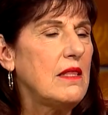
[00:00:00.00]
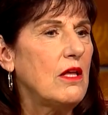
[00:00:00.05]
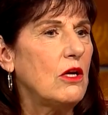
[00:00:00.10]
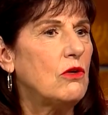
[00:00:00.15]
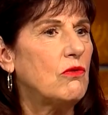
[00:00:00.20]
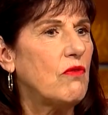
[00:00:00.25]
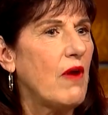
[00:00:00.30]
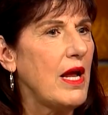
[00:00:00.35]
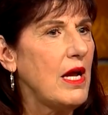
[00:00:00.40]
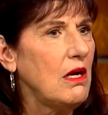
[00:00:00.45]

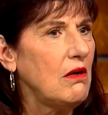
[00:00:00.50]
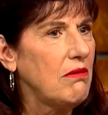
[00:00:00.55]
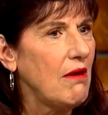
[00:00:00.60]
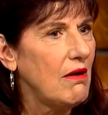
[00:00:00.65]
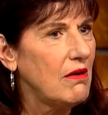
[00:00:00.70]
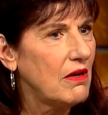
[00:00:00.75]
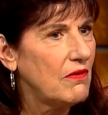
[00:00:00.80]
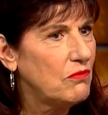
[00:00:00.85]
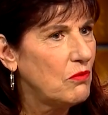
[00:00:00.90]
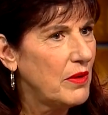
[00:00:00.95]
in the great
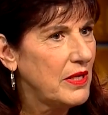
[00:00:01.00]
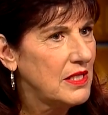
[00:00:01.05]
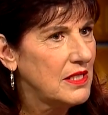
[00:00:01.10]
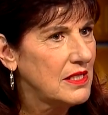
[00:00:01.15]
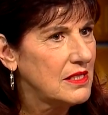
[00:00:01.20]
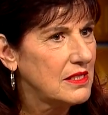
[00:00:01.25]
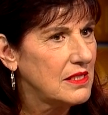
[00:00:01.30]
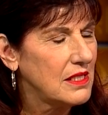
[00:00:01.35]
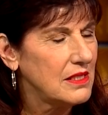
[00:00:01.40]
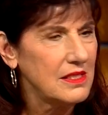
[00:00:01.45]
crowd of
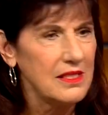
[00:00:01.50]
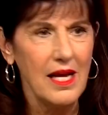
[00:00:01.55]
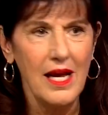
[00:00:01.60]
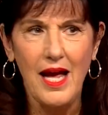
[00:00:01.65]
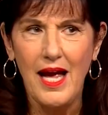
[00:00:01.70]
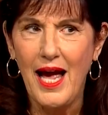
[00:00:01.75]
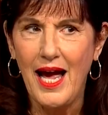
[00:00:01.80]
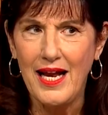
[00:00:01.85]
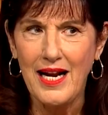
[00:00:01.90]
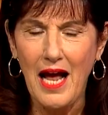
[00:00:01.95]

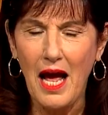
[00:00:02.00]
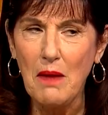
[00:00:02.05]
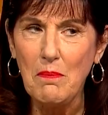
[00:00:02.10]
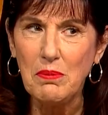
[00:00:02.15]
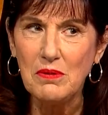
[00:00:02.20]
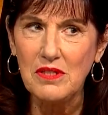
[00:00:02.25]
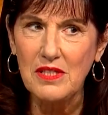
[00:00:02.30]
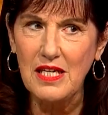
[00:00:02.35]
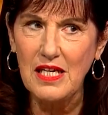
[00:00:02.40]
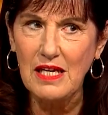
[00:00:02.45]
witnesses. And
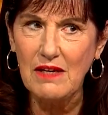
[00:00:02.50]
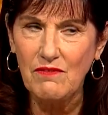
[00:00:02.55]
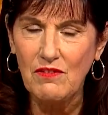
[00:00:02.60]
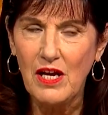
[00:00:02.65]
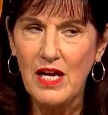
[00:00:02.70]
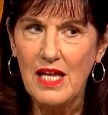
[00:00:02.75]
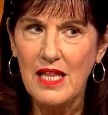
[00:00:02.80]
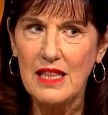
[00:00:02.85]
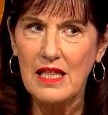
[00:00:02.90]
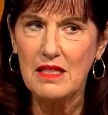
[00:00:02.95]
I
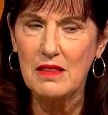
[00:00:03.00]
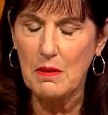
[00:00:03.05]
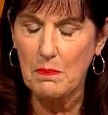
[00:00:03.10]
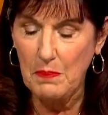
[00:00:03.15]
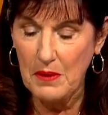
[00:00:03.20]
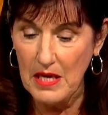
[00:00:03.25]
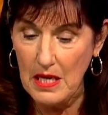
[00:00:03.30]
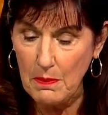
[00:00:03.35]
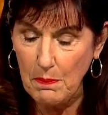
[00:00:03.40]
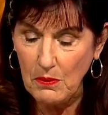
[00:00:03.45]
believed
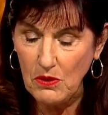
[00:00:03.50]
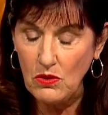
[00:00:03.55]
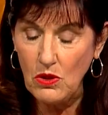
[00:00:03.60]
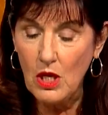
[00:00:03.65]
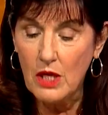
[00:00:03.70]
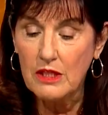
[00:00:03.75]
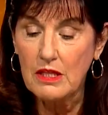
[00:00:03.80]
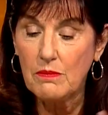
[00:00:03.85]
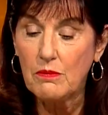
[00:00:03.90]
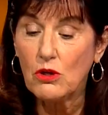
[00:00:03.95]
that the
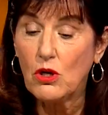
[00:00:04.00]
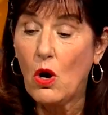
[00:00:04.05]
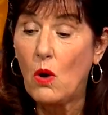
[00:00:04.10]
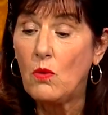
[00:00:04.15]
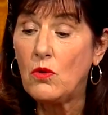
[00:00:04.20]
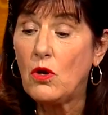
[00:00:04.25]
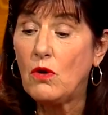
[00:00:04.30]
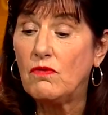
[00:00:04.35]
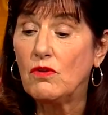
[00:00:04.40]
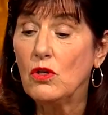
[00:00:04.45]
people that were
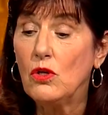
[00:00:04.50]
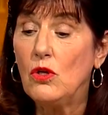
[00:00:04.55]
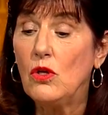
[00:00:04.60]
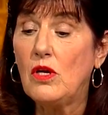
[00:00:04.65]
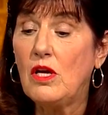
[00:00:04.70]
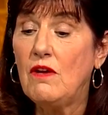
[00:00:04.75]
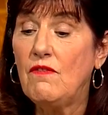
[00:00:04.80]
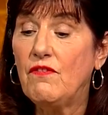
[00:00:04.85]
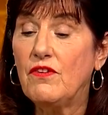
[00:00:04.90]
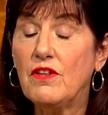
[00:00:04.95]
going over
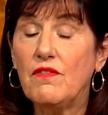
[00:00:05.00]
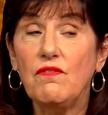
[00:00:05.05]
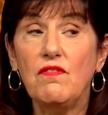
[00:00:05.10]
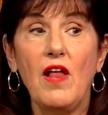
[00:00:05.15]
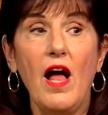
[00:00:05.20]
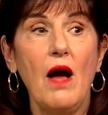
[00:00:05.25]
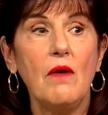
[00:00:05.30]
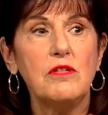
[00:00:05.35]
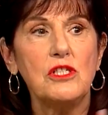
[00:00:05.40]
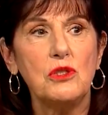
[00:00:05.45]
looking for
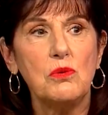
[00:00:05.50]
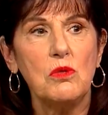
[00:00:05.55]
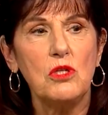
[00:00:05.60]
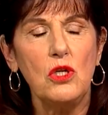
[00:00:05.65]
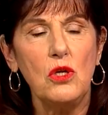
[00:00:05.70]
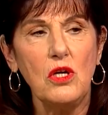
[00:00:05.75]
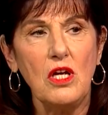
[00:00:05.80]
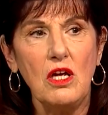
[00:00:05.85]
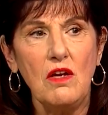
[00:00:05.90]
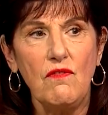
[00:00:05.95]
the
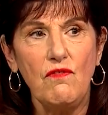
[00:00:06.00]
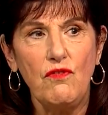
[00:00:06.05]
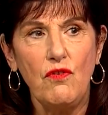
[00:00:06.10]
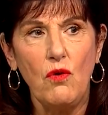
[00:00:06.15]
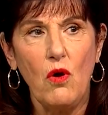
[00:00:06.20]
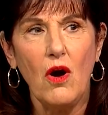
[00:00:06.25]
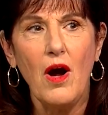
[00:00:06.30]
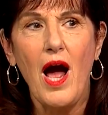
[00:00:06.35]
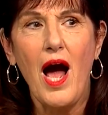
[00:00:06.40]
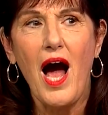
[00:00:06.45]
flowers were looking
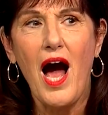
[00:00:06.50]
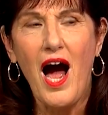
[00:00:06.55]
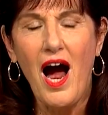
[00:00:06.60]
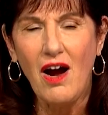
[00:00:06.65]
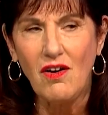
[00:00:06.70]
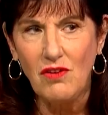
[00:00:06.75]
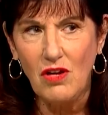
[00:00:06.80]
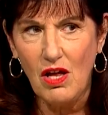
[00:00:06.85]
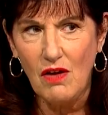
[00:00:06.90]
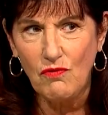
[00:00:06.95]
for
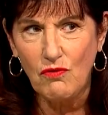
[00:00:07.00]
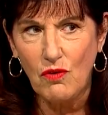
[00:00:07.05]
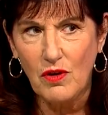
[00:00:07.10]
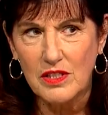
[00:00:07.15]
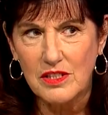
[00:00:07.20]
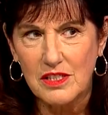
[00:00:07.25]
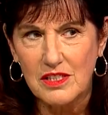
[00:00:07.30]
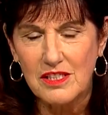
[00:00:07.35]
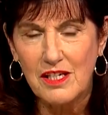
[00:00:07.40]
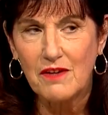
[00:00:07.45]
our
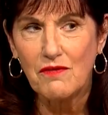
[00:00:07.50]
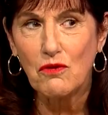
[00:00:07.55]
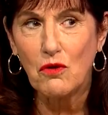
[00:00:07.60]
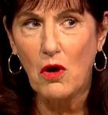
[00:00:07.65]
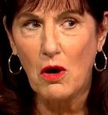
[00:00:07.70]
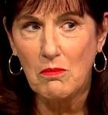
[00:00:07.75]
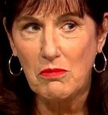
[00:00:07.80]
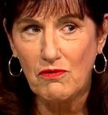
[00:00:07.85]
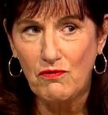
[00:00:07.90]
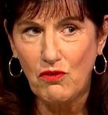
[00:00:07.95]
loved ones that
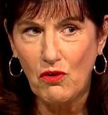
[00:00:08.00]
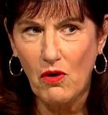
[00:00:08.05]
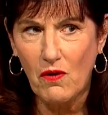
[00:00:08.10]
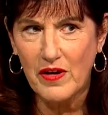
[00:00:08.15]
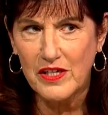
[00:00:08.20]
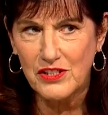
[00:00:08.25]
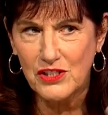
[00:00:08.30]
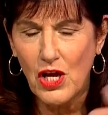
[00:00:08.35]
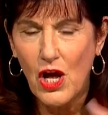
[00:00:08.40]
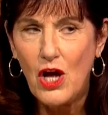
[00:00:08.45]
have gone
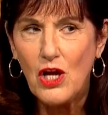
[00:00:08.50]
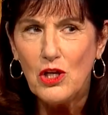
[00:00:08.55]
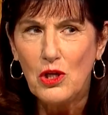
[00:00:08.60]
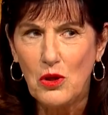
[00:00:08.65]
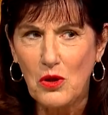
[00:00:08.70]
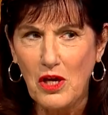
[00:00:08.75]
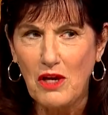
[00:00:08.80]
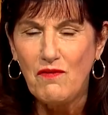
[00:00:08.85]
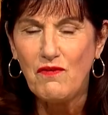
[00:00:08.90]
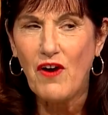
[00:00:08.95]
before us,
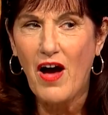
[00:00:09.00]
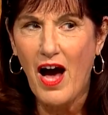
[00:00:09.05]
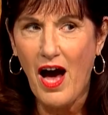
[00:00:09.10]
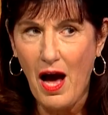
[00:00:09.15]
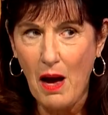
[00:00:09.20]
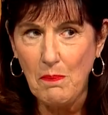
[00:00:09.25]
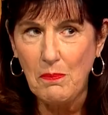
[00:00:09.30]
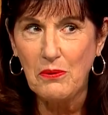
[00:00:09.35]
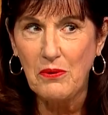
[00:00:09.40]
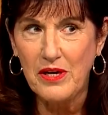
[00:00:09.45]
looking
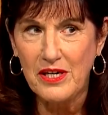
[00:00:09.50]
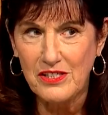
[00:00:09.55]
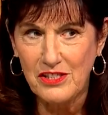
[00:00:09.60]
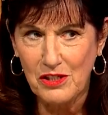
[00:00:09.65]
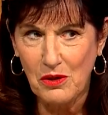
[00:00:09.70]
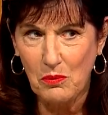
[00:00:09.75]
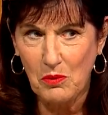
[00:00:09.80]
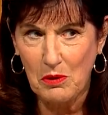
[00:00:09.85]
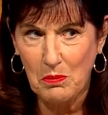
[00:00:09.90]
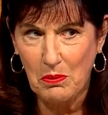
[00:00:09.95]
for our
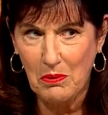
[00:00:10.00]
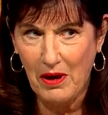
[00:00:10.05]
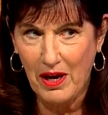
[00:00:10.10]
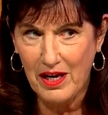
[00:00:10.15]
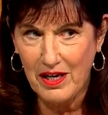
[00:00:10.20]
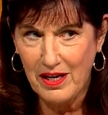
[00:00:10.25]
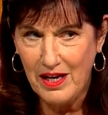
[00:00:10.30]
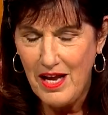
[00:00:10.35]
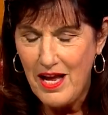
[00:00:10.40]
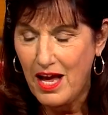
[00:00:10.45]
prayers that we
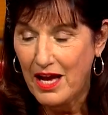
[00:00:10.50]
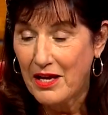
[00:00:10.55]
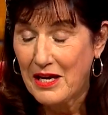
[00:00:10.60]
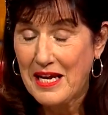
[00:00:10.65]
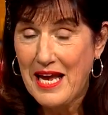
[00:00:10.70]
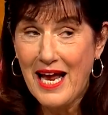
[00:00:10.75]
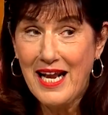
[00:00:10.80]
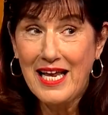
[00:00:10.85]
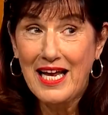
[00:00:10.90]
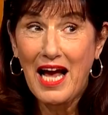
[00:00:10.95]
prayed,
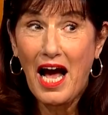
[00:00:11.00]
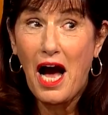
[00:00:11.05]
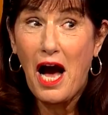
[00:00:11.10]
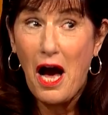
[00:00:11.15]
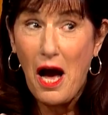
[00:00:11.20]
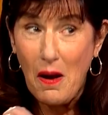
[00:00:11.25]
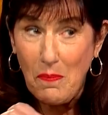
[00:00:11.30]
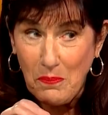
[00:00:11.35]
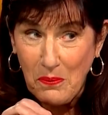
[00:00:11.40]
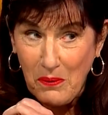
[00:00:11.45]

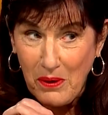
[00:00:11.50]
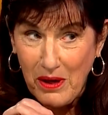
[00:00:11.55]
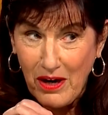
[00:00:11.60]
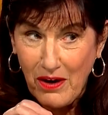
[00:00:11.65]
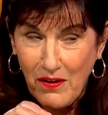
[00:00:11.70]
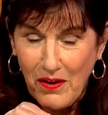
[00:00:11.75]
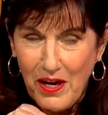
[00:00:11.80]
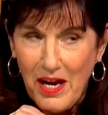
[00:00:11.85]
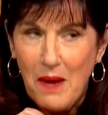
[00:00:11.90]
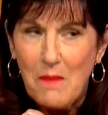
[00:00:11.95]
getting our
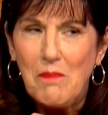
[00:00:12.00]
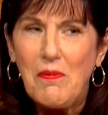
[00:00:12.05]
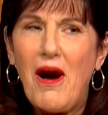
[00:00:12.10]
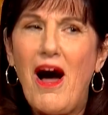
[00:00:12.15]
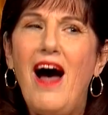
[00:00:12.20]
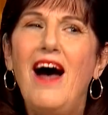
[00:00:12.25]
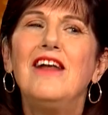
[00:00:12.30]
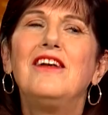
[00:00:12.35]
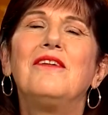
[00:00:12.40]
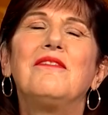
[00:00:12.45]
prayer
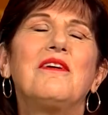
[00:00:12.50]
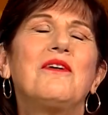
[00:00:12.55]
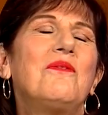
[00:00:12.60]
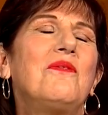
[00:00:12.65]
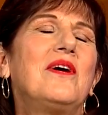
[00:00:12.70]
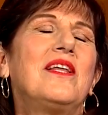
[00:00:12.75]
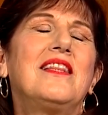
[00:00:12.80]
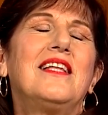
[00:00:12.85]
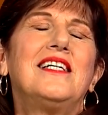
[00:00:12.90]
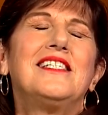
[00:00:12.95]

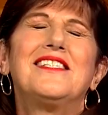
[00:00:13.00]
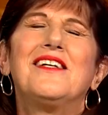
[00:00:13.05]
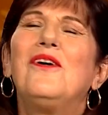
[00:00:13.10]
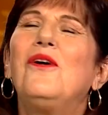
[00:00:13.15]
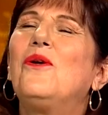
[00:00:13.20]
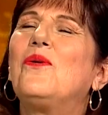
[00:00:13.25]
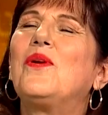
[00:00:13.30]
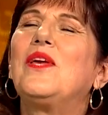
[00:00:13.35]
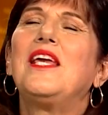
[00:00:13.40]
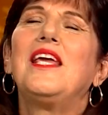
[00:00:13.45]
partnering with
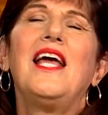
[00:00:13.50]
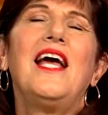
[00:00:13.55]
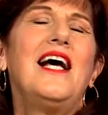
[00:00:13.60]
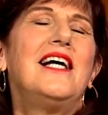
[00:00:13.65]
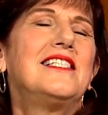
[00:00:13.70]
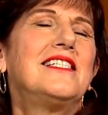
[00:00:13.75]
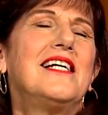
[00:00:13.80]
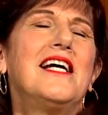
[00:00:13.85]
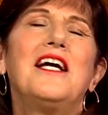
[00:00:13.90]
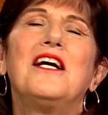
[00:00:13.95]
us. Oh,
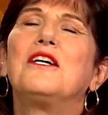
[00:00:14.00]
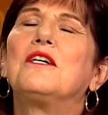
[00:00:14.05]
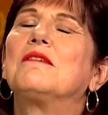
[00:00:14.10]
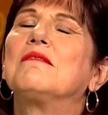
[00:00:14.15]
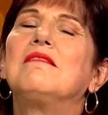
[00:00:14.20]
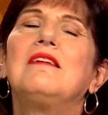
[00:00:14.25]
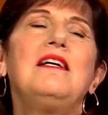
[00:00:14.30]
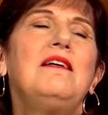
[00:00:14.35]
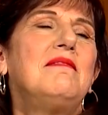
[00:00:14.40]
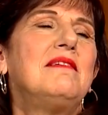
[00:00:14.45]
yes, I
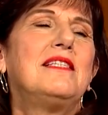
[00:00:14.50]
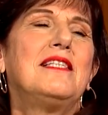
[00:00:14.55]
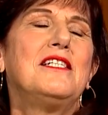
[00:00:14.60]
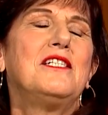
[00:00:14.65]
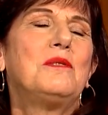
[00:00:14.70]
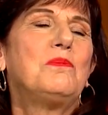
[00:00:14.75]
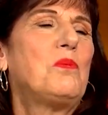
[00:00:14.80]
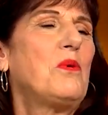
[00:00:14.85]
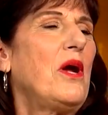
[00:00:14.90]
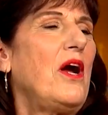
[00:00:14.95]
agree
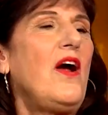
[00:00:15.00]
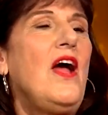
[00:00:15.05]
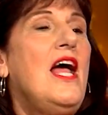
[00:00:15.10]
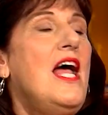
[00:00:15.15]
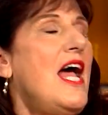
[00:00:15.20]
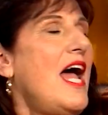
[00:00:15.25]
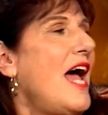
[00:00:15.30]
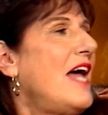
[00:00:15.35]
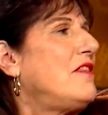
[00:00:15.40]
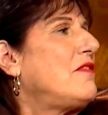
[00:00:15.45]
with this
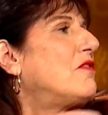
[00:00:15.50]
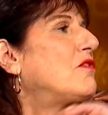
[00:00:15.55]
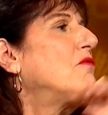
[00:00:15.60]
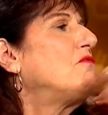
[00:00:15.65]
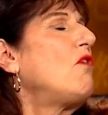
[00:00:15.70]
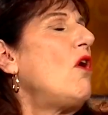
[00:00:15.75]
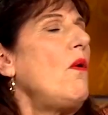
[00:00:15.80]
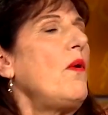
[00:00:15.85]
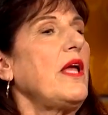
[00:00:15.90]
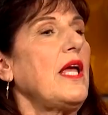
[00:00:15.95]
prayer,
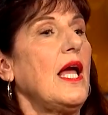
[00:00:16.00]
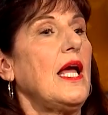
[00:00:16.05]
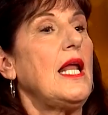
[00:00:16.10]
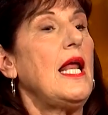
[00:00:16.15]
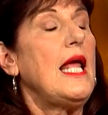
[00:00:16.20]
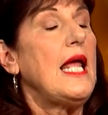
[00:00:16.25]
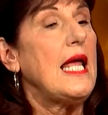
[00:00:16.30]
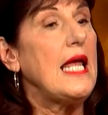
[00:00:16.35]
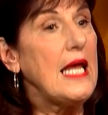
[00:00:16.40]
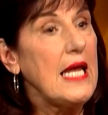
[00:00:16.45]
and throwing
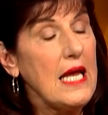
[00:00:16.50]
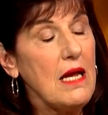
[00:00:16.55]
it.